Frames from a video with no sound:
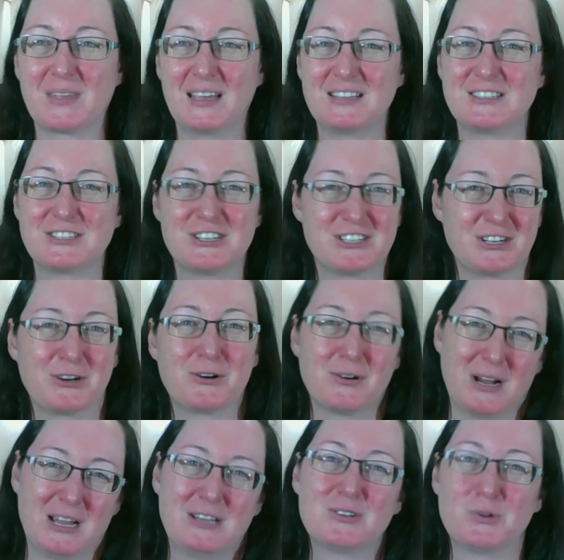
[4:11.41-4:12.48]
It's just a
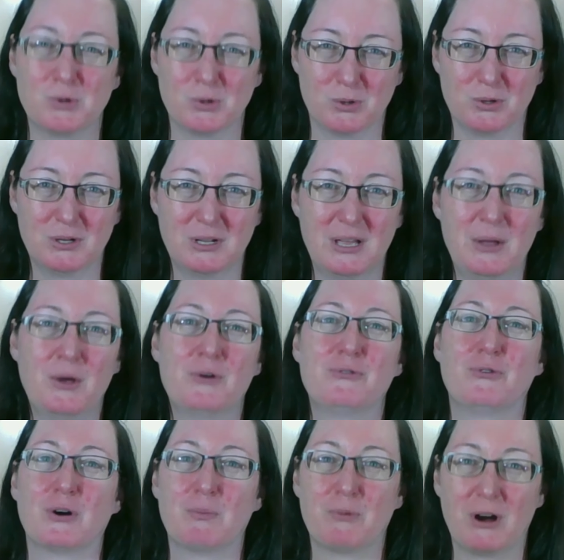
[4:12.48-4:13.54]
great tool
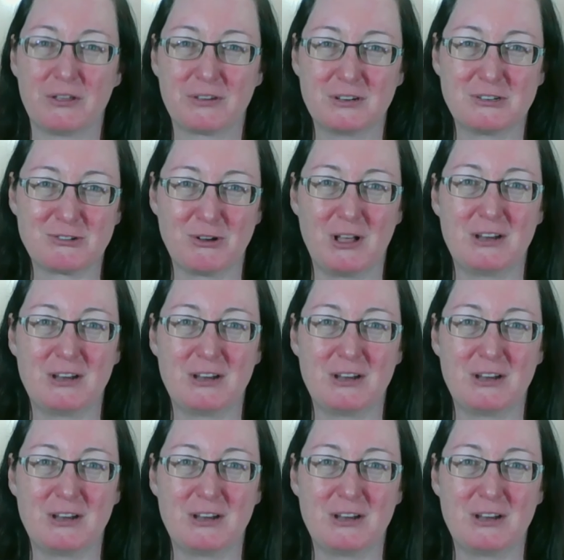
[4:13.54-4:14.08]
for breath control.